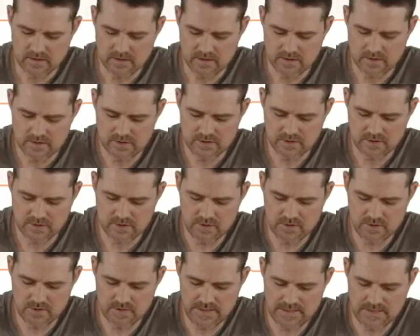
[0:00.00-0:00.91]
the
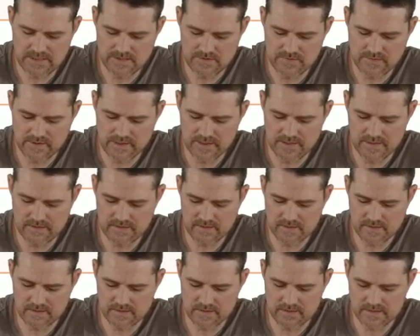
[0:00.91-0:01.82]
newly defined
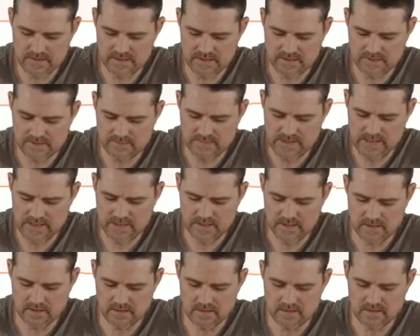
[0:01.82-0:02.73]
display
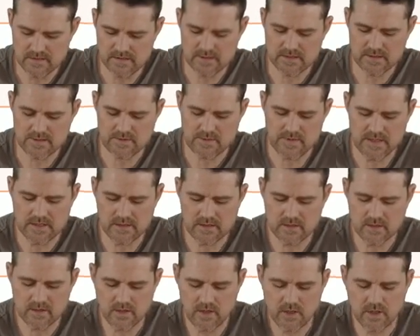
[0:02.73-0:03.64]
string
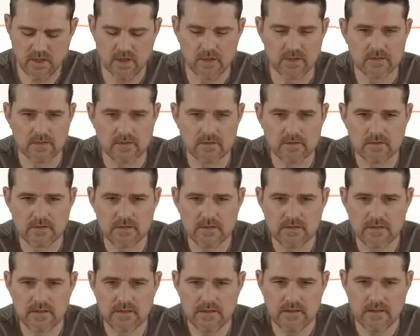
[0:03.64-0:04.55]
on.
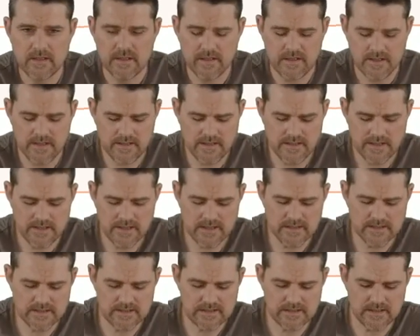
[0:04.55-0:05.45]
And I
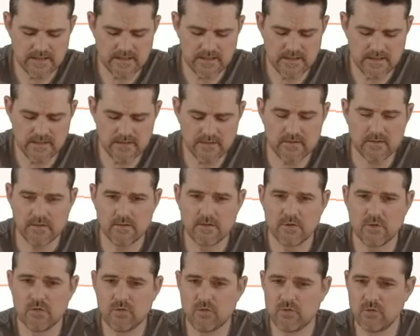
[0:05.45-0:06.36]
can send it
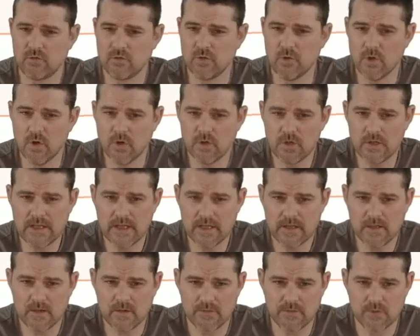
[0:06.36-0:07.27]
to all
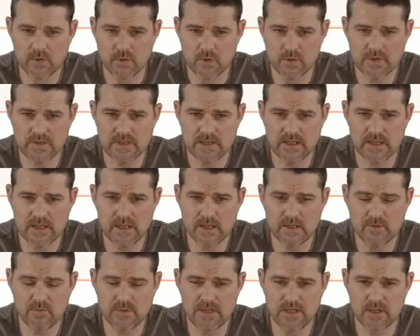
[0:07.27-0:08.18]
kinds of nodes, and
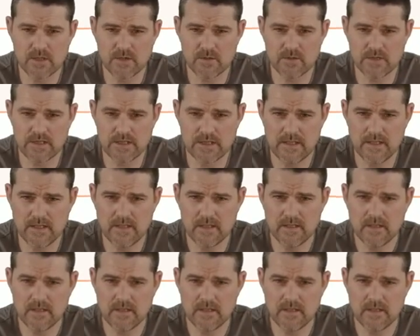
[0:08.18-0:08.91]
it will correctly